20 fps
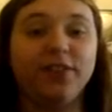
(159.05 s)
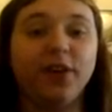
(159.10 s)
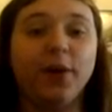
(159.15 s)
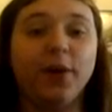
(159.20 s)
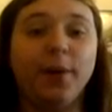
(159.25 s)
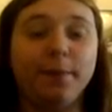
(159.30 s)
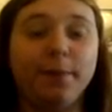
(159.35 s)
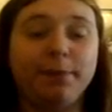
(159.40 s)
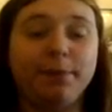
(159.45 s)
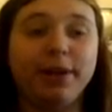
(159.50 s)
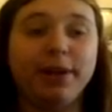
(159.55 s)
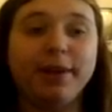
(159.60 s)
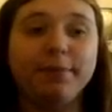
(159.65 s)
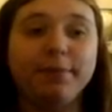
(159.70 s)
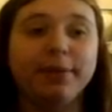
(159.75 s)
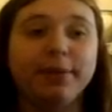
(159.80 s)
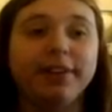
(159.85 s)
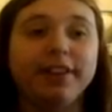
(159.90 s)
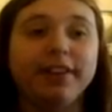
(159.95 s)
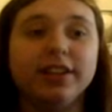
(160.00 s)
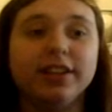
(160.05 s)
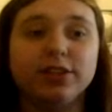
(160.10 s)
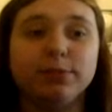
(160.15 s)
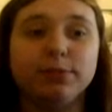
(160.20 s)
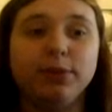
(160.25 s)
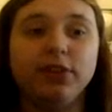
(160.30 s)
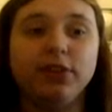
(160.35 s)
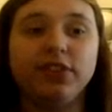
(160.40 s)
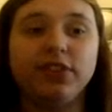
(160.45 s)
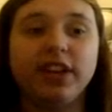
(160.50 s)
all people in this
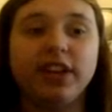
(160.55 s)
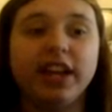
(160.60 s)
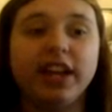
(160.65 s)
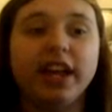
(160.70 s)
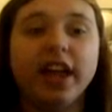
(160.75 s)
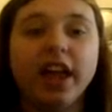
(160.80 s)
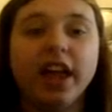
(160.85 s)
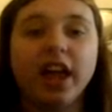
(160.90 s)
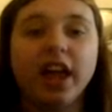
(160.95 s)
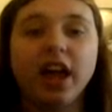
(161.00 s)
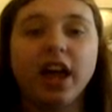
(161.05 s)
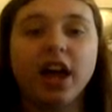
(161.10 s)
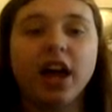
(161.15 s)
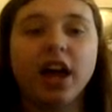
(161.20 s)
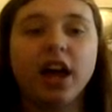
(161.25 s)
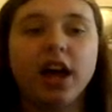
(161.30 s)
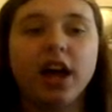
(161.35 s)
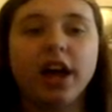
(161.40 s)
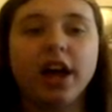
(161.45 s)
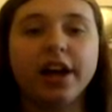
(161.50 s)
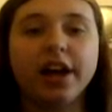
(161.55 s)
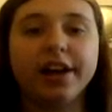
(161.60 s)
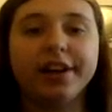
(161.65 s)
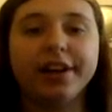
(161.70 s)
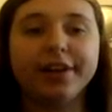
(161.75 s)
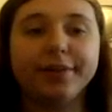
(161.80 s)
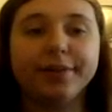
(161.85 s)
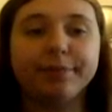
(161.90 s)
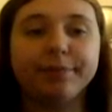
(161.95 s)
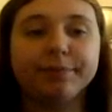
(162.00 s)
movie.
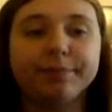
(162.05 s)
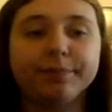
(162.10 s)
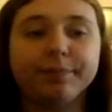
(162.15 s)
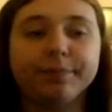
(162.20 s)
Some